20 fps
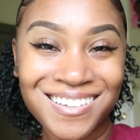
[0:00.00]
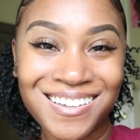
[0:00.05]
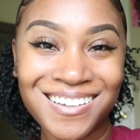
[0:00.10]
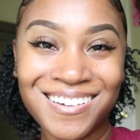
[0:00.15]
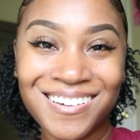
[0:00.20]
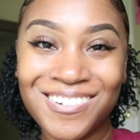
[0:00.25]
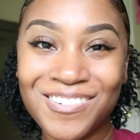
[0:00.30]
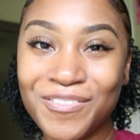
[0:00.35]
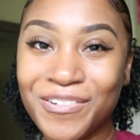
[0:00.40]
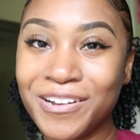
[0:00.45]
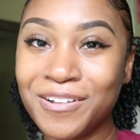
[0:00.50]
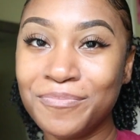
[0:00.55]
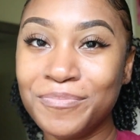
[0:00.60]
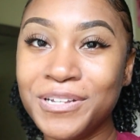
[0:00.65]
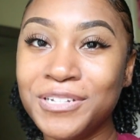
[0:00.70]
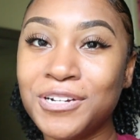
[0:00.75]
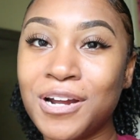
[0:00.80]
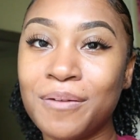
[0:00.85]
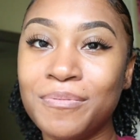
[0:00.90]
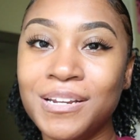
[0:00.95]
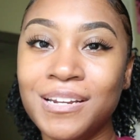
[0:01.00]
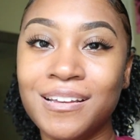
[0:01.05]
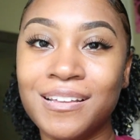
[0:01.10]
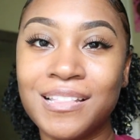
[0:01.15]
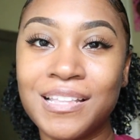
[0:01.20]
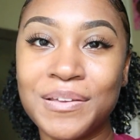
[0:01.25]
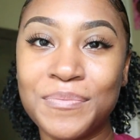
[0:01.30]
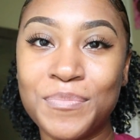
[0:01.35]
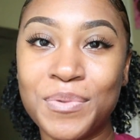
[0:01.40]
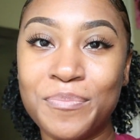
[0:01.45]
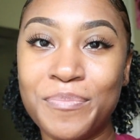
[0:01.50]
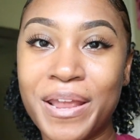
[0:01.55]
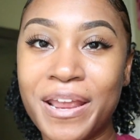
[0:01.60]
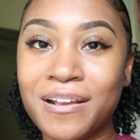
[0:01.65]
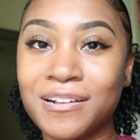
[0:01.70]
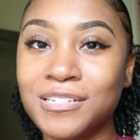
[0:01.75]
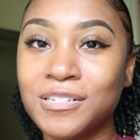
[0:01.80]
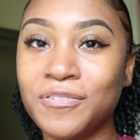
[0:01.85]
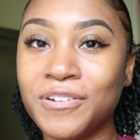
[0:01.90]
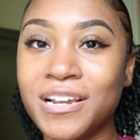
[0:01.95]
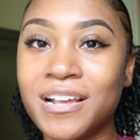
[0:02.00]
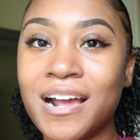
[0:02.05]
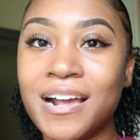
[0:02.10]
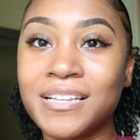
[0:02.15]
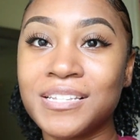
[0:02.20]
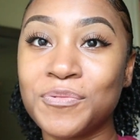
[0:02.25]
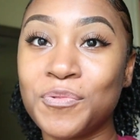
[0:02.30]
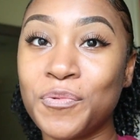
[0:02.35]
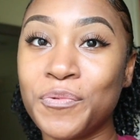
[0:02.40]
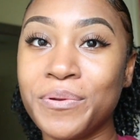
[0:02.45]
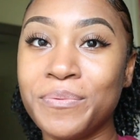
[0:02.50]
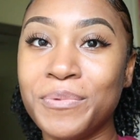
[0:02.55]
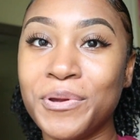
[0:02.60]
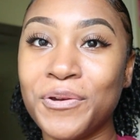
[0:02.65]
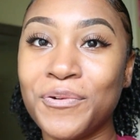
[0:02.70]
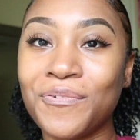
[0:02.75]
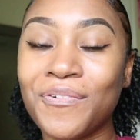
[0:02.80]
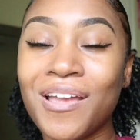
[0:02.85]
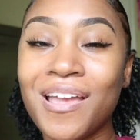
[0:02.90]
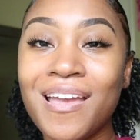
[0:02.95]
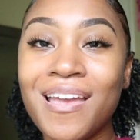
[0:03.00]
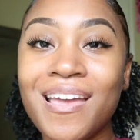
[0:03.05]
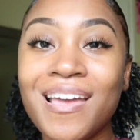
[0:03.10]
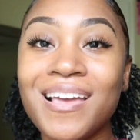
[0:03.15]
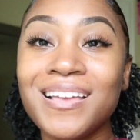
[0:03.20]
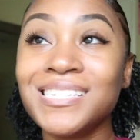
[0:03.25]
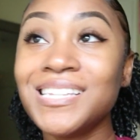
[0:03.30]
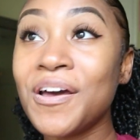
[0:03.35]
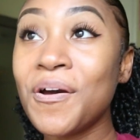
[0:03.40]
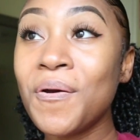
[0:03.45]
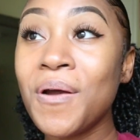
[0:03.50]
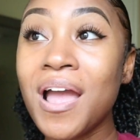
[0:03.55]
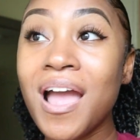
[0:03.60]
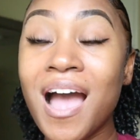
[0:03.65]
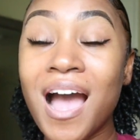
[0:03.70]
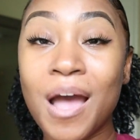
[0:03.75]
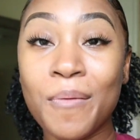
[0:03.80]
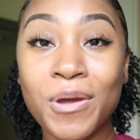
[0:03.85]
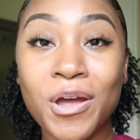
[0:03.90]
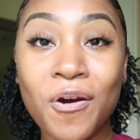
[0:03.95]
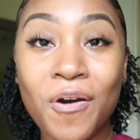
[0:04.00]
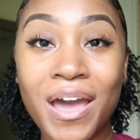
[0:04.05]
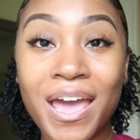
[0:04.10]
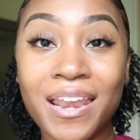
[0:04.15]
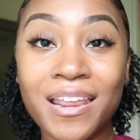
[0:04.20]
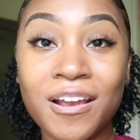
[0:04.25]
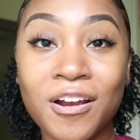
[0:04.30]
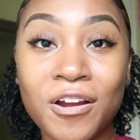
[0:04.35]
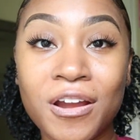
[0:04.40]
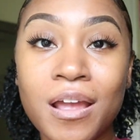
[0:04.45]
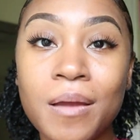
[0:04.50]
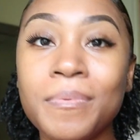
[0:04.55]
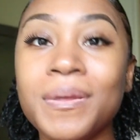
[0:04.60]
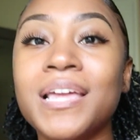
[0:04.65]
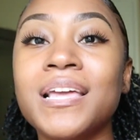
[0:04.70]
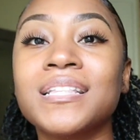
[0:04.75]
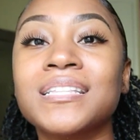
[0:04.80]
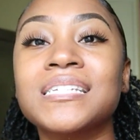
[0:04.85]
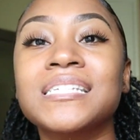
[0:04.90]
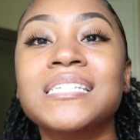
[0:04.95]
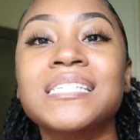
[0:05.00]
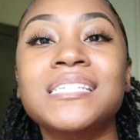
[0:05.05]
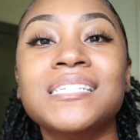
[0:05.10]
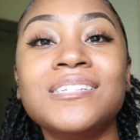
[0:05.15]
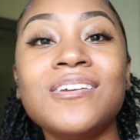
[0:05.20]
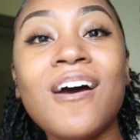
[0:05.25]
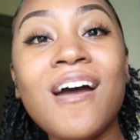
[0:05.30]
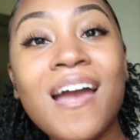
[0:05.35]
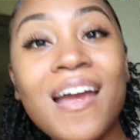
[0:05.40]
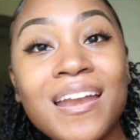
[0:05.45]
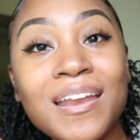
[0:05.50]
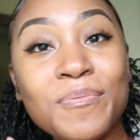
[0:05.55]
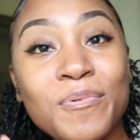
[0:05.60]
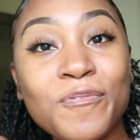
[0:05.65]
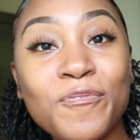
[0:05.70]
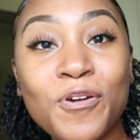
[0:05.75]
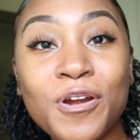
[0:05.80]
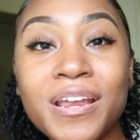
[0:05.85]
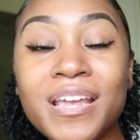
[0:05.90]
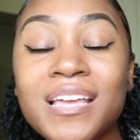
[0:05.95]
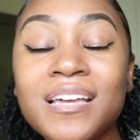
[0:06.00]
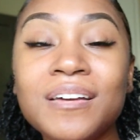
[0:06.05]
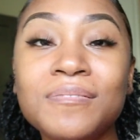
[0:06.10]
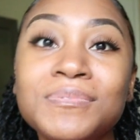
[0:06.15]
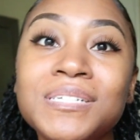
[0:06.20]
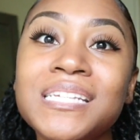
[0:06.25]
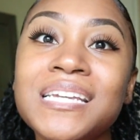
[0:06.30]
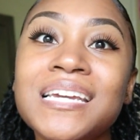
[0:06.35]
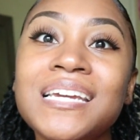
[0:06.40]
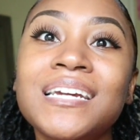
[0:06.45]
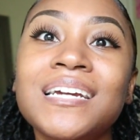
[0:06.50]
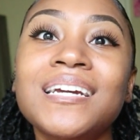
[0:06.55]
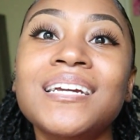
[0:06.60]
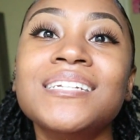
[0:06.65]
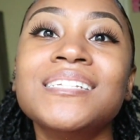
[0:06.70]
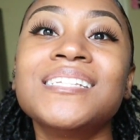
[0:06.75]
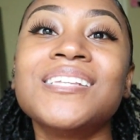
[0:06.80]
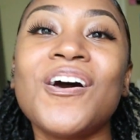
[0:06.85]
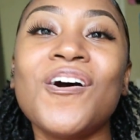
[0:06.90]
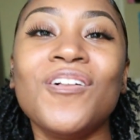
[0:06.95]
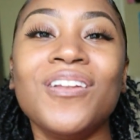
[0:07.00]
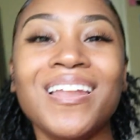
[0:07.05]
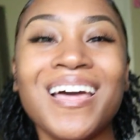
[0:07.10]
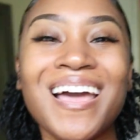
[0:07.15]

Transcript: oh, we're going to be dropping nothing but bangers for you guys when we move. So I'm gonna go ahead and hurry up and get this started before he comes in. So